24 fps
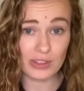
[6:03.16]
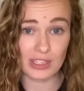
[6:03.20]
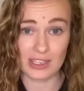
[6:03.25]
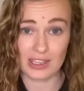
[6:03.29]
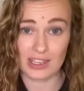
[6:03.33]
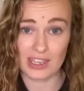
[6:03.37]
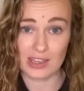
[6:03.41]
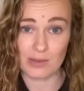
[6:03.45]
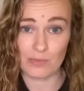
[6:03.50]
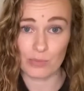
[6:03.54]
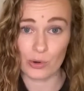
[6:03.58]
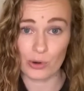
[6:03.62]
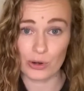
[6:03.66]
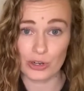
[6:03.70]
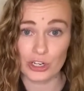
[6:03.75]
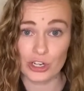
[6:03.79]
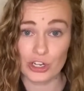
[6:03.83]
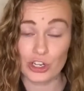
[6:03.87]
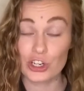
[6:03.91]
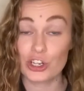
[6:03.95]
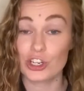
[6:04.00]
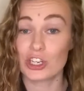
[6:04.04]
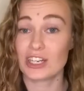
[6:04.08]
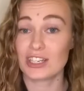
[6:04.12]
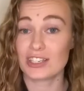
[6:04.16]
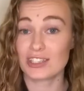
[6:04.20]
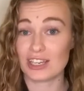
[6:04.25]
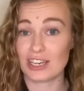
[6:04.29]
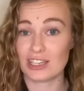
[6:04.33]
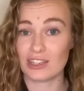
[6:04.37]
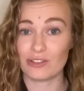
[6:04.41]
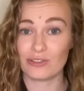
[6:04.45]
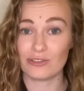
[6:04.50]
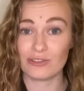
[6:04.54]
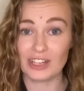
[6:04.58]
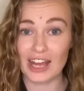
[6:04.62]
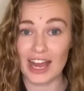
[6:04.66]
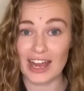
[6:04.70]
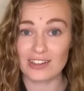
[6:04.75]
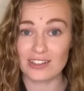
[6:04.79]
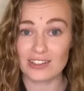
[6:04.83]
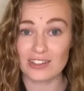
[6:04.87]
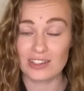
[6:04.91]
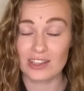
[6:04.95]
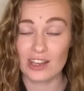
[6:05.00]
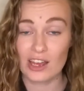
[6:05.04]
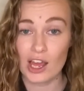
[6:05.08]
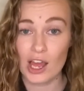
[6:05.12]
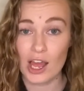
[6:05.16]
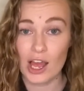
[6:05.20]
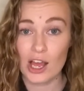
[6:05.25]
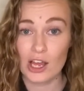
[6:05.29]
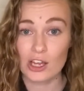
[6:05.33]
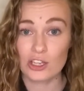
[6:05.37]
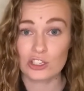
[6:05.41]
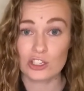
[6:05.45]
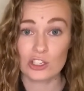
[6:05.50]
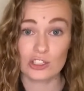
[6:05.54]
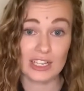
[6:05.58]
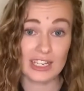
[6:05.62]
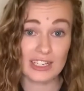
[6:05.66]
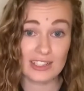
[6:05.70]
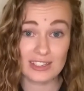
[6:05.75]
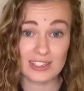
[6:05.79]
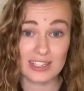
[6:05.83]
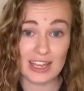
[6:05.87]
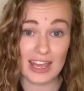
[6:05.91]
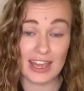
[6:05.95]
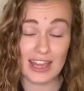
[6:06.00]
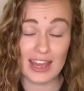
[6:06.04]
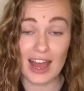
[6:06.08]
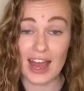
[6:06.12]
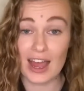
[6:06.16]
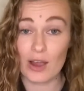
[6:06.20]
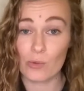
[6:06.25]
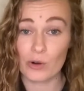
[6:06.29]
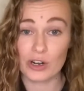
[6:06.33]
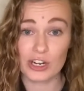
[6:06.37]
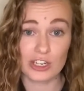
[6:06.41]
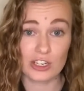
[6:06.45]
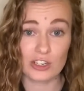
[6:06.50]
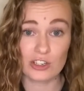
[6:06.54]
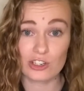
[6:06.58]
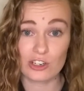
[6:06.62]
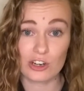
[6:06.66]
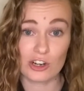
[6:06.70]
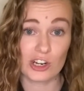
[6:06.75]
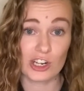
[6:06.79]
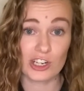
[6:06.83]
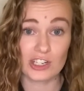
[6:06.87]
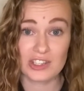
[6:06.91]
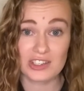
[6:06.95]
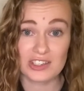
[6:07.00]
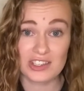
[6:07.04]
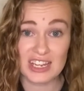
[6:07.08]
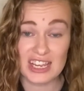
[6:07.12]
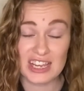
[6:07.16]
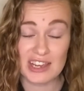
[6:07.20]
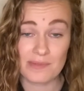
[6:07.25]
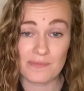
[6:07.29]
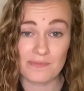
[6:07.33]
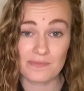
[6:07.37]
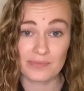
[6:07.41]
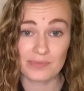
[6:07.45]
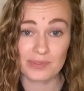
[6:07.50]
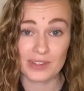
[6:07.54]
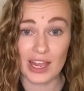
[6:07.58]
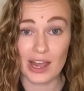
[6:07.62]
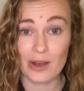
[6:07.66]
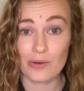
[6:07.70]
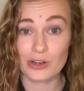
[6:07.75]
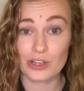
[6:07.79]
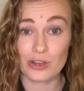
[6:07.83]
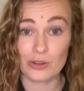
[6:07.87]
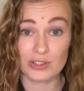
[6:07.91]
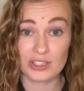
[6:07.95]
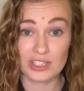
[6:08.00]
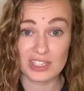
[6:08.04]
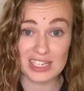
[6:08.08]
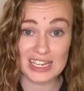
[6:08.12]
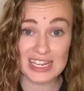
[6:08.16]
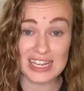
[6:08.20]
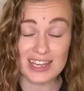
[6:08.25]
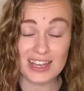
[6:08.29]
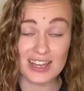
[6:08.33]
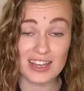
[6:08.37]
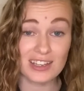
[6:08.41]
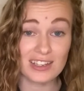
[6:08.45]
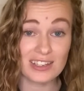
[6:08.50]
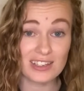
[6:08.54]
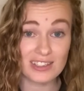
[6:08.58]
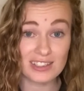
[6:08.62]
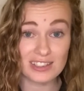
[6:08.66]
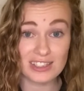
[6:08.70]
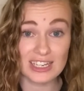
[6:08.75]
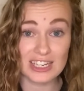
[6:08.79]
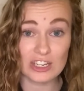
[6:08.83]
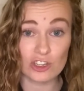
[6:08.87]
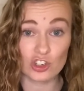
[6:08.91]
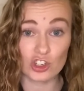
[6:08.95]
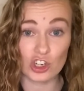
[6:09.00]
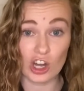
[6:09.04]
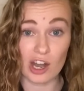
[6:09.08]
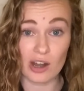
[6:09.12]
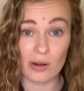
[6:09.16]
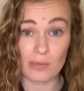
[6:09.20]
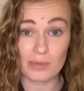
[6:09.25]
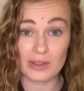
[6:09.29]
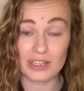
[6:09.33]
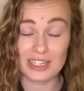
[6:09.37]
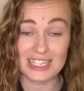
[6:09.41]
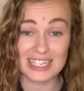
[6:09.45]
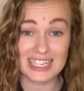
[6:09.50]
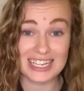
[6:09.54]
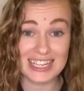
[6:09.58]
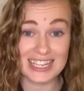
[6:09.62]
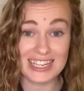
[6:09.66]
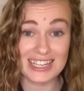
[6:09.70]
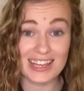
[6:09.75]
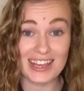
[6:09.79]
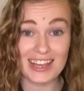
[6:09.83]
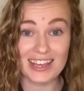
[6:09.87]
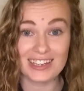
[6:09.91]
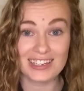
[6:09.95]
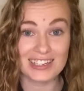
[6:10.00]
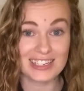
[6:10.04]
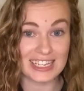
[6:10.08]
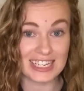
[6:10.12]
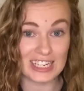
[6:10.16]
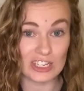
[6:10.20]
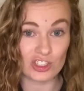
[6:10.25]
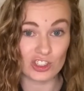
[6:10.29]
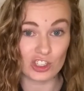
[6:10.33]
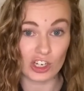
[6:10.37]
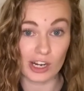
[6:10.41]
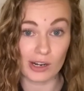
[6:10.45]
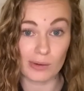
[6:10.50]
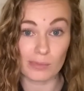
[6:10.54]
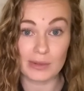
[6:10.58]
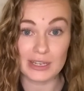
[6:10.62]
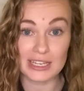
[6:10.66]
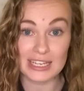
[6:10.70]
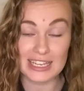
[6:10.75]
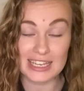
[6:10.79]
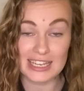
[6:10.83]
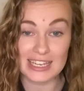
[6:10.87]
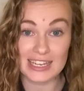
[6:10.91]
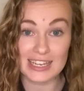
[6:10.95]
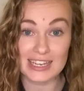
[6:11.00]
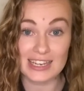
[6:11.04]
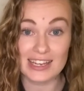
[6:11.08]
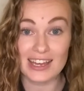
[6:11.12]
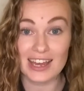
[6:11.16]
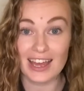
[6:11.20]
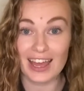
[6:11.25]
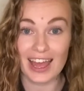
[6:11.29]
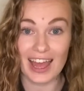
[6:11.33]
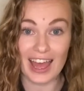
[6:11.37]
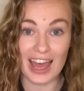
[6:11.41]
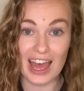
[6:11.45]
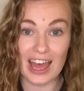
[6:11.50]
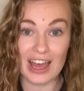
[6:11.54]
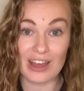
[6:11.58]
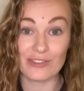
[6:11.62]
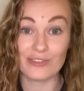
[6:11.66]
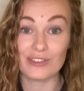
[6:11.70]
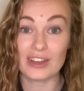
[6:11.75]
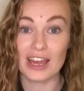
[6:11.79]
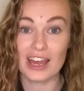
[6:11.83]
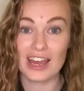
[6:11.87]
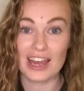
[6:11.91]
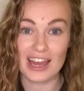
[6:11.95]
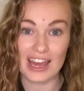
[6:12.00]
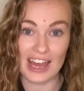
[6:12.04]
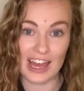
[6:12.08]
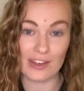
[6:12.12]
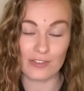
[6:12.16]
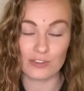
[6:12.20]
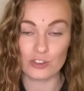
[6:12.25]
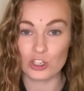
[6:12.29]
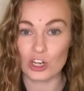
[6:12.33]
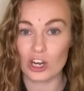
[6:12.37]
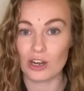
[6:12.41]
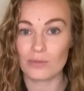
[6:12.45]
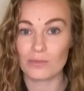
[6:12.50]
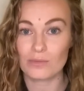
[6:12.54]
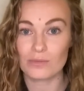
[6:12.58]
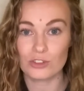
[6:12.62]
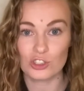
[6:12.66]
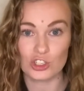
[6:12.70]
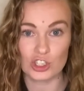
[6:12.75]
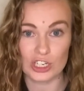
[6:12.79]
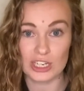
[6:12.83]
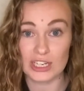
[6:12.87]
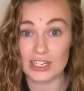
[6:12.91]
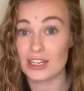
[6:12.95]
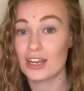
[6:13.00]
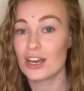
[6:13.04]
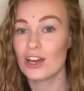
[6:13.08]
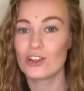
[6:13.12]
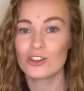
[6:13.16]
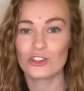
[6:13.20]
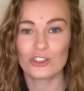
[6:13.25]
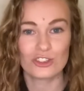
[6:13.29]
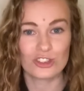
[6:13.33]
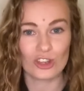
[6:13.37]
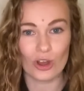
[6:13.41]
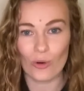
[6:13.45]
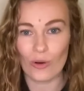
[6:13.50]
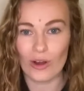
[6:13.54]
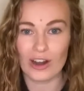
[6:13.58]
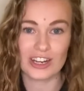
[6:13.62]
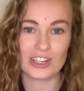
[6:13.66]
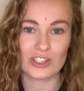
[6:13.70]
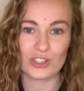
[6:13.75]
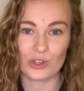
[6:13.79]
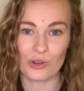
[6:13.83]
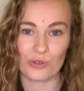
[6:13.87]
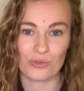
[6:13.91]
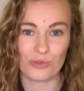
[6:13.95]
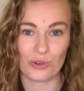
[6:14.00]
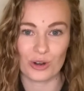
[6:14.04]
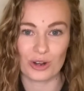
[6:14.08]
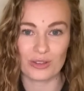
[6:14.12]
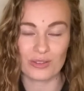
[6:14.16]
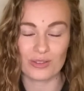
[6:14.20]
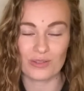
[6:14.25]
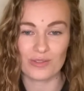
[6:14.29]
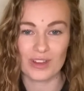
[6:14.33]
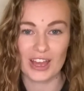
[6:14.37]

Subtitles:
the keyboard, you're going to say the flats. So let's say I wanted to start on C. I would go C, C sharp, D, D sharp, E, F, F sharp, G, so on and so forth.